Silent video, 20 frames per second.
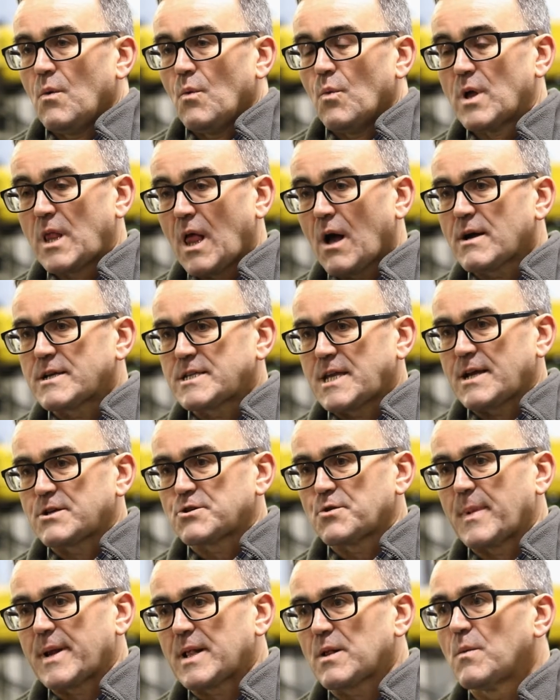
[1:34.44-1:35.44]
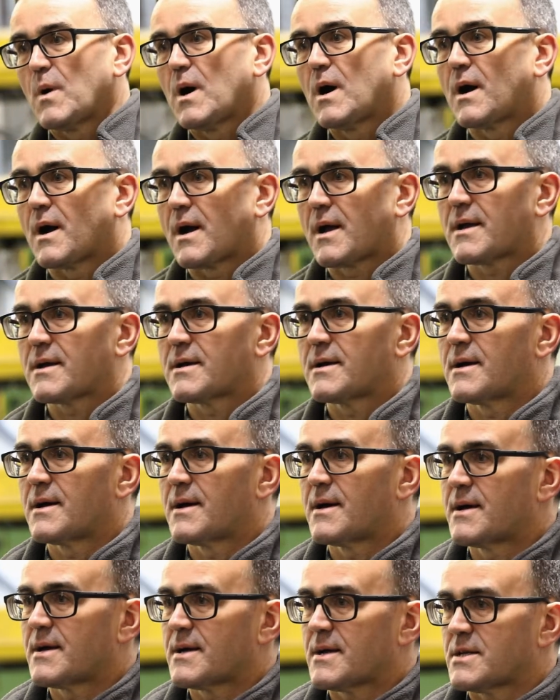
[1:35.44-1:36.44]
Well, architectural metalwork
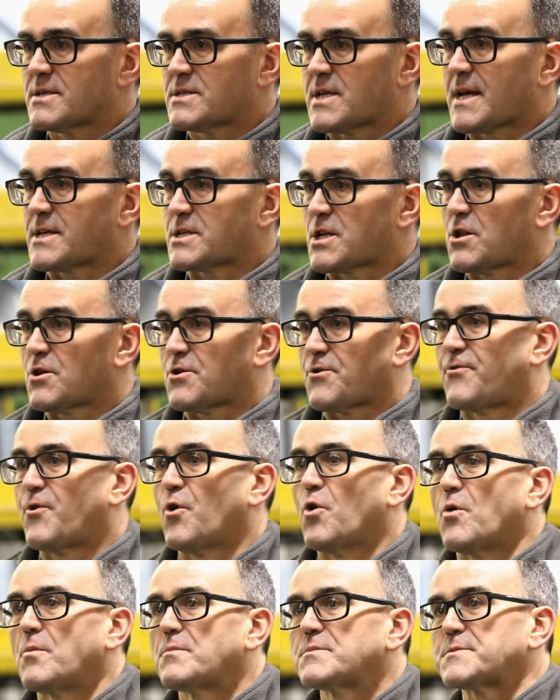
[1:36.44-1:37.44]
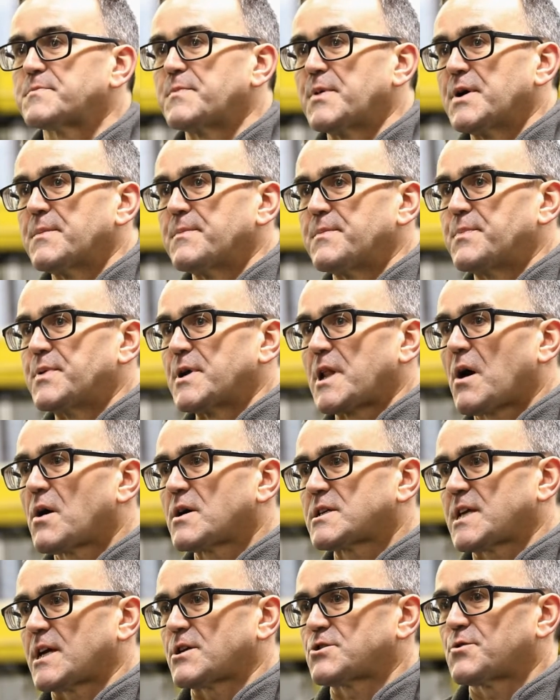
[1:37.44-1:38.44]
takes a lot of forms, but
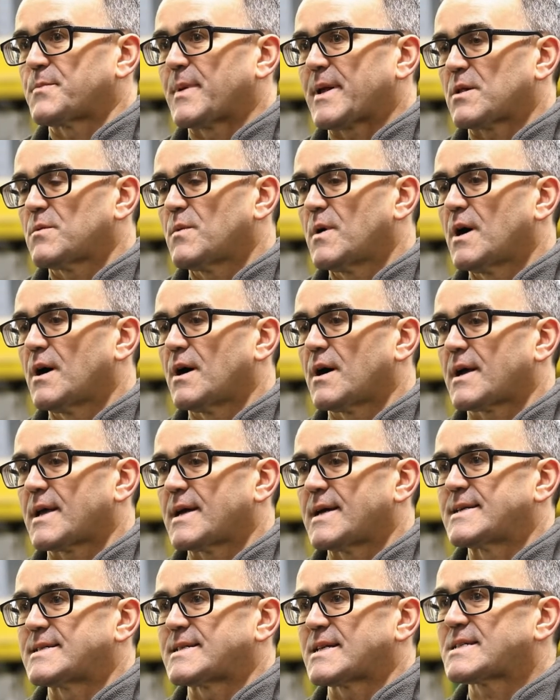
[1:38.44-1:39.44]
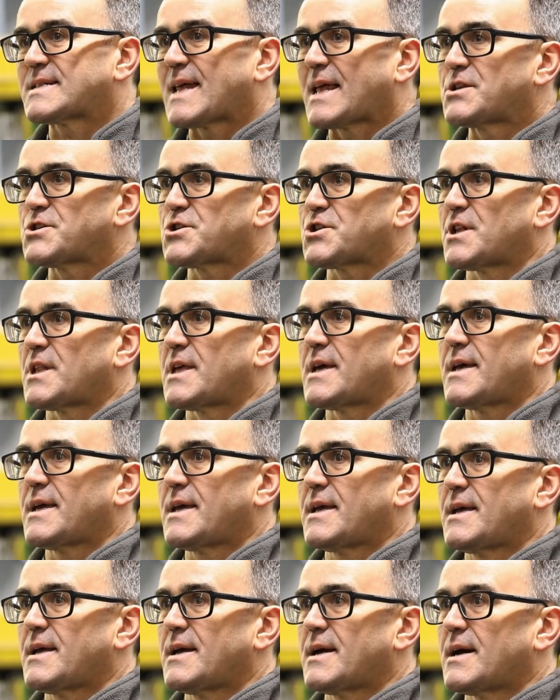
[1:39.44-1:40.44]
architectural metalwork is
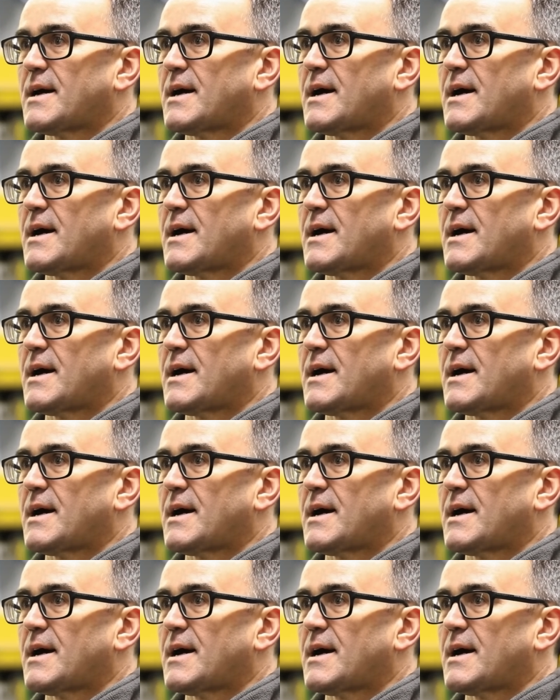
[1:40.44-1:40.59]
essentially